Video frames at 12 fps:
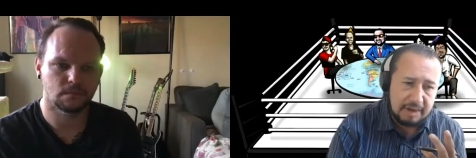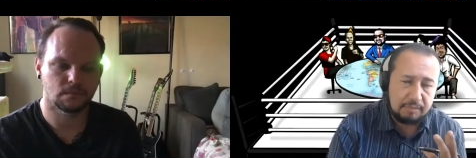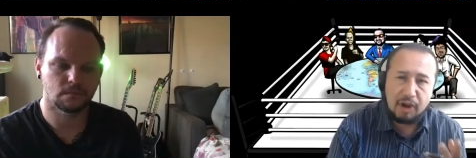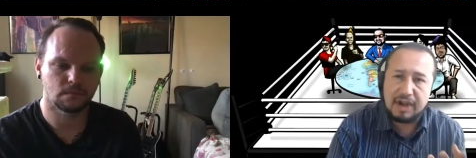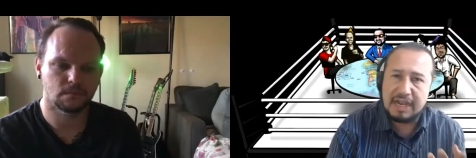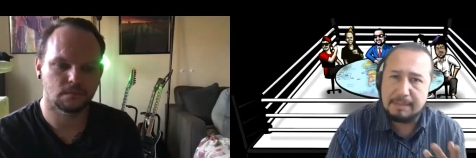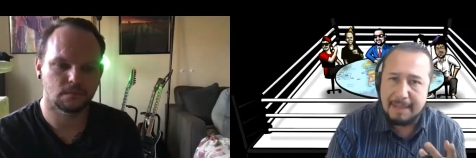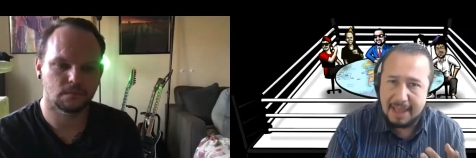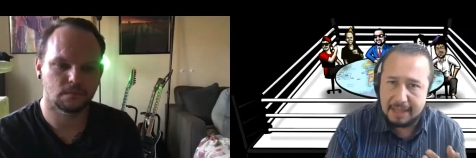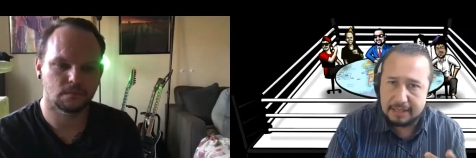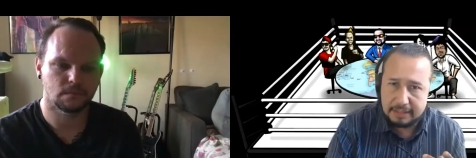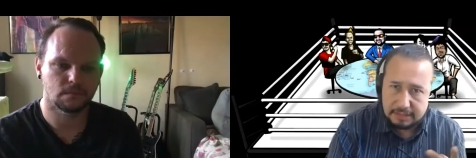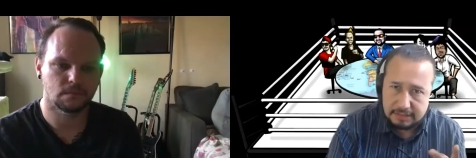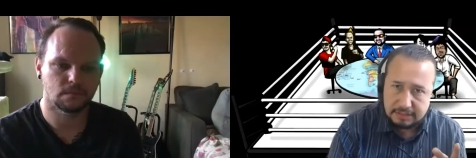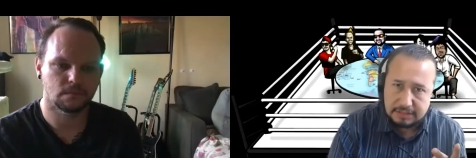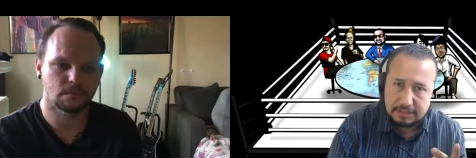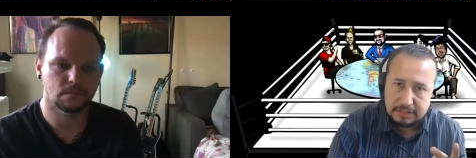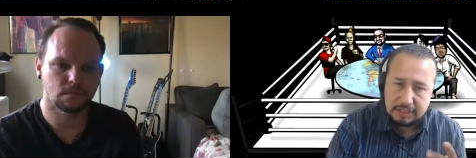Speaker 1: Rodney Mack.
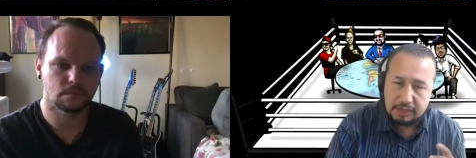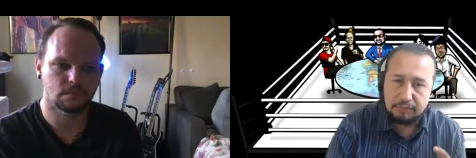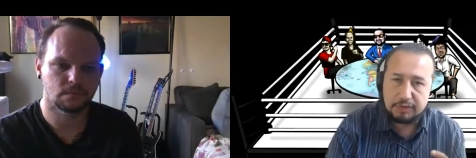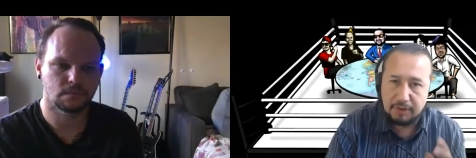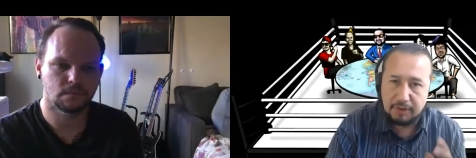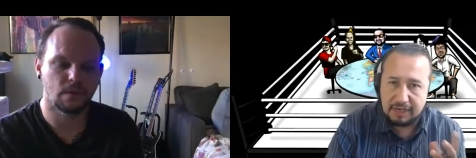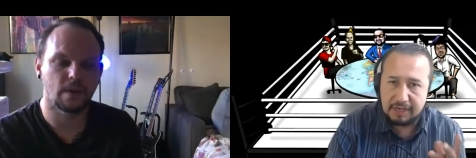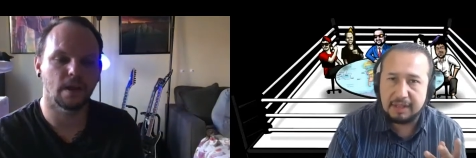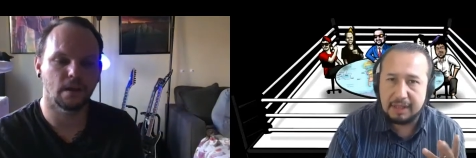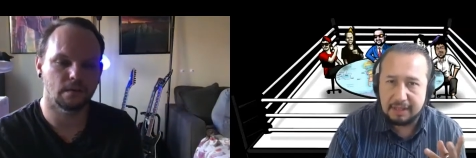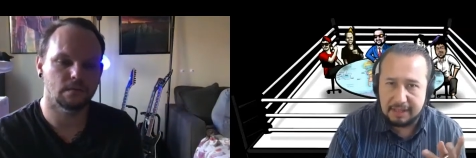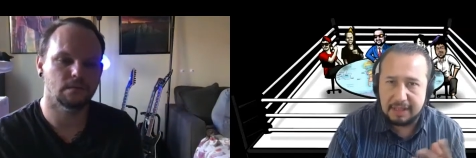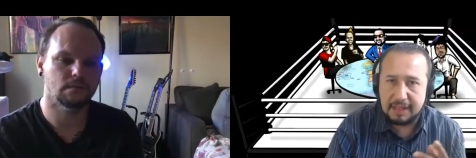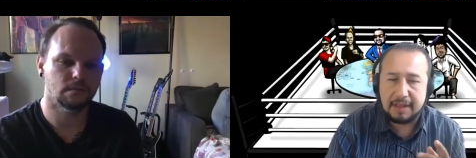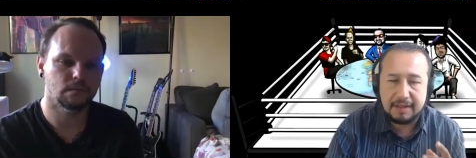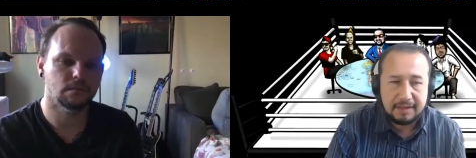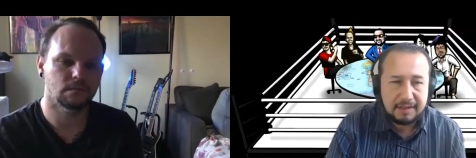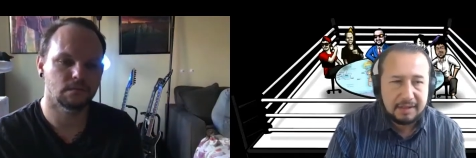He was pretty,
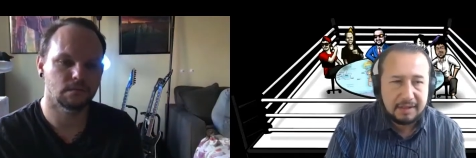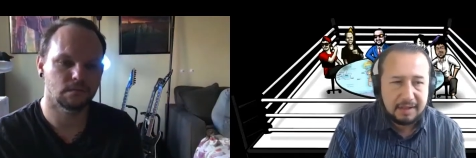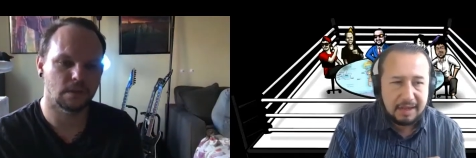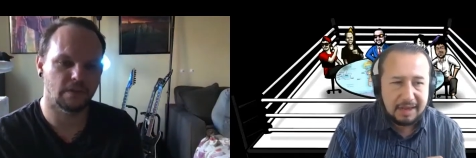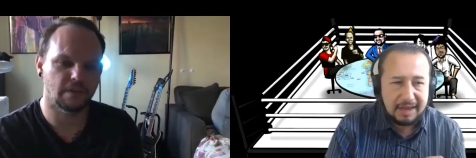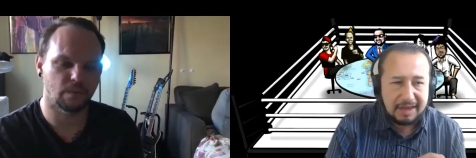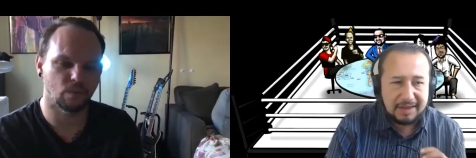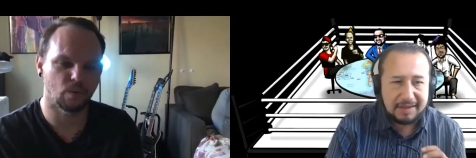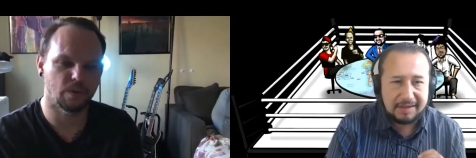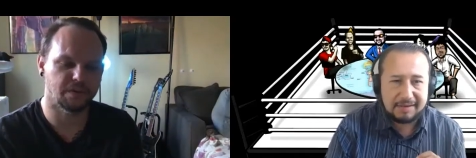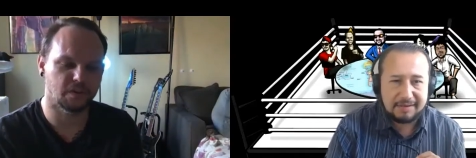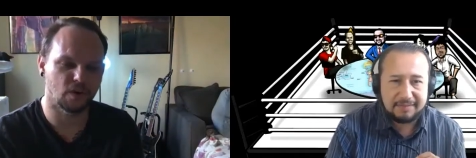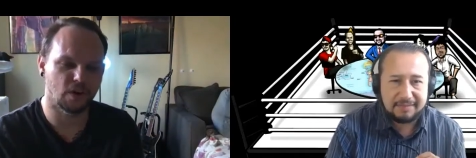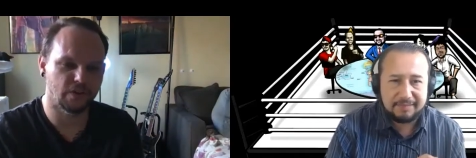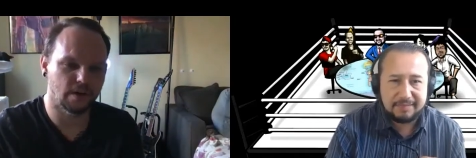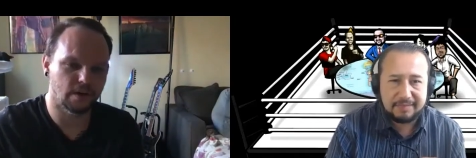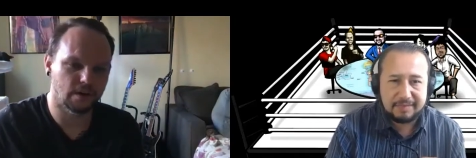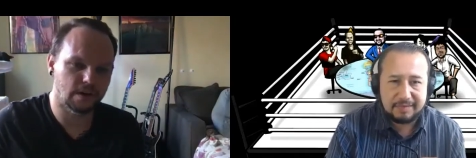
Speaker 2: yeah. That was like Ruthless Aggression
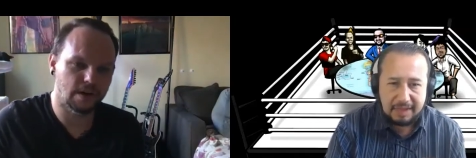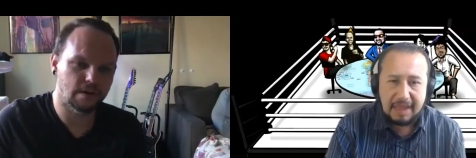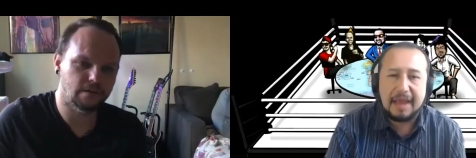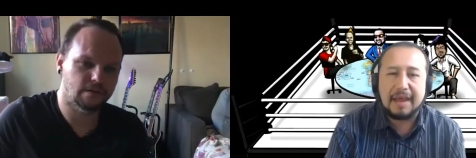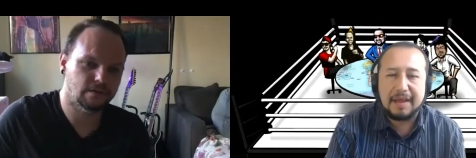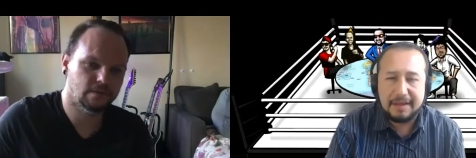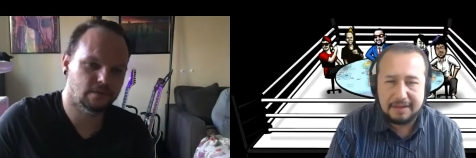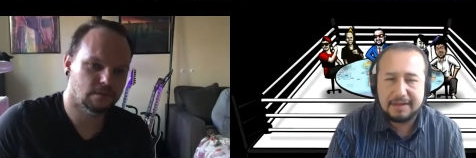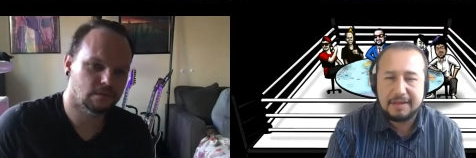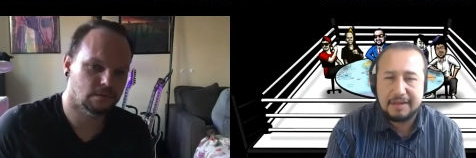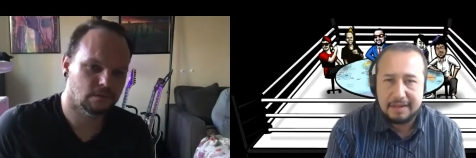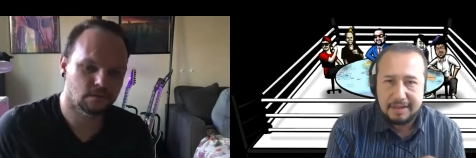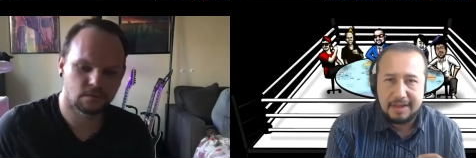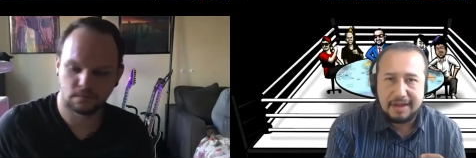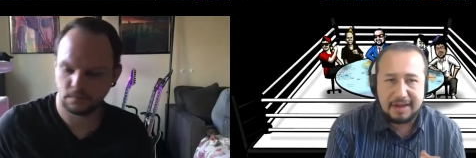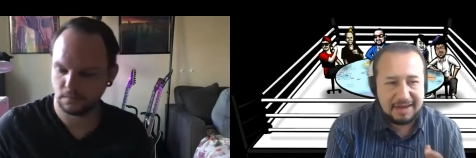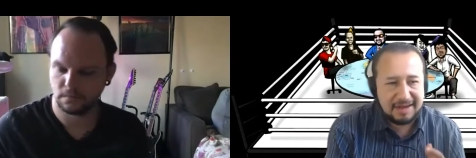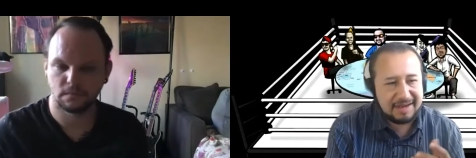era kind
Speaker 1: of. Yeah.
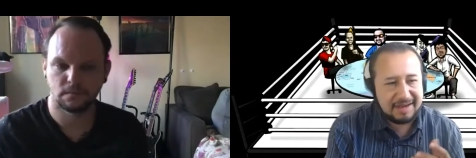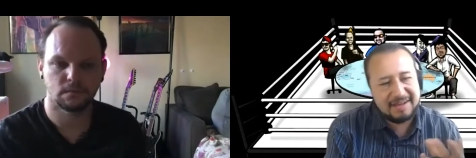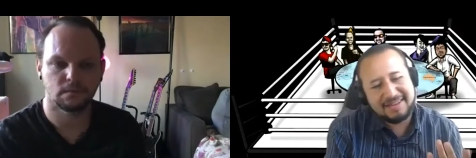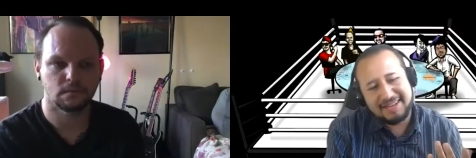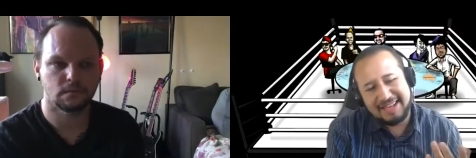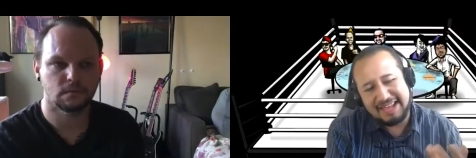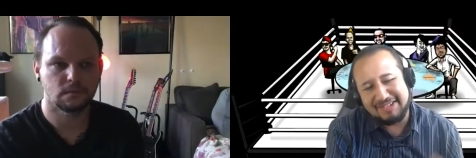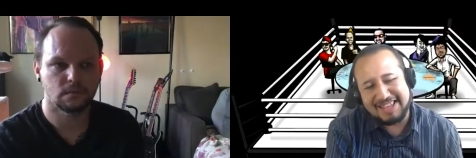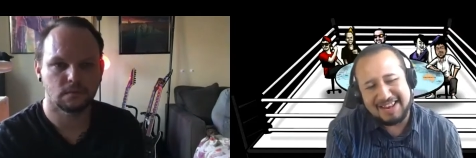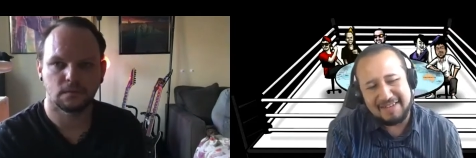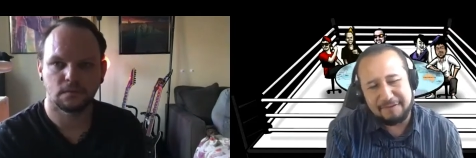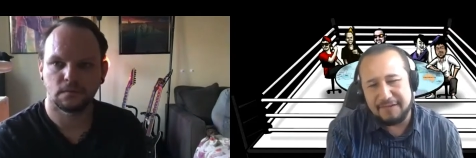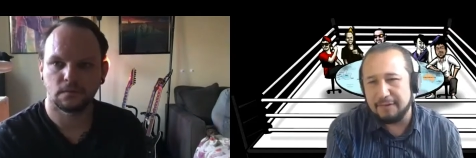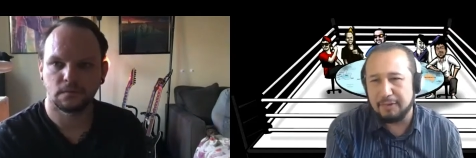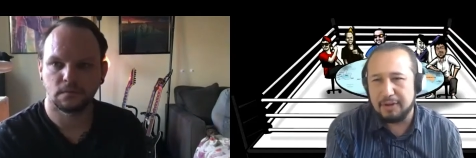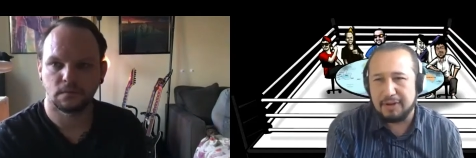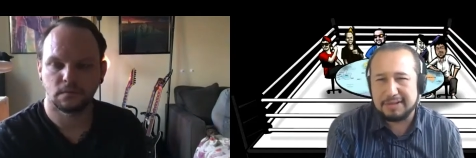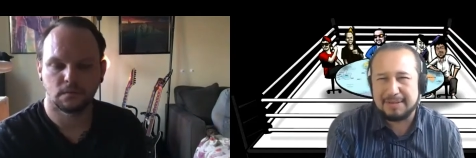He didn't fit
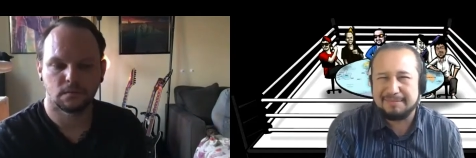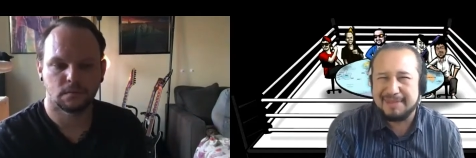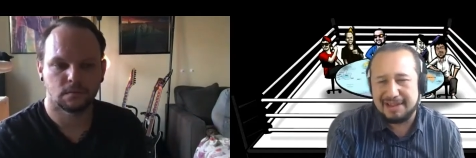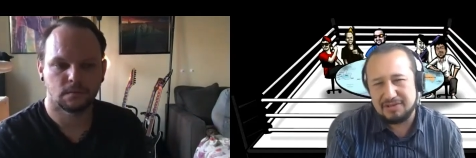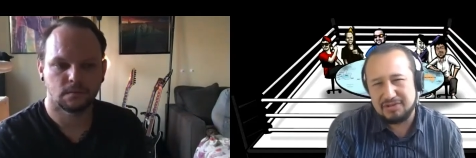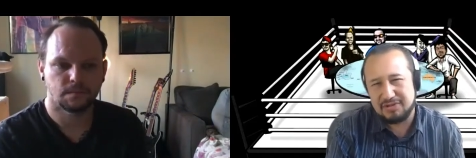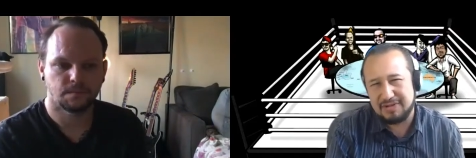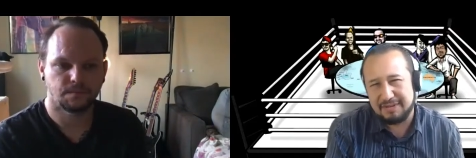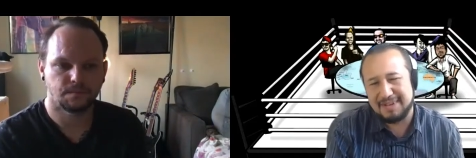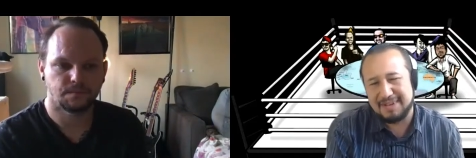well as a manager. I'm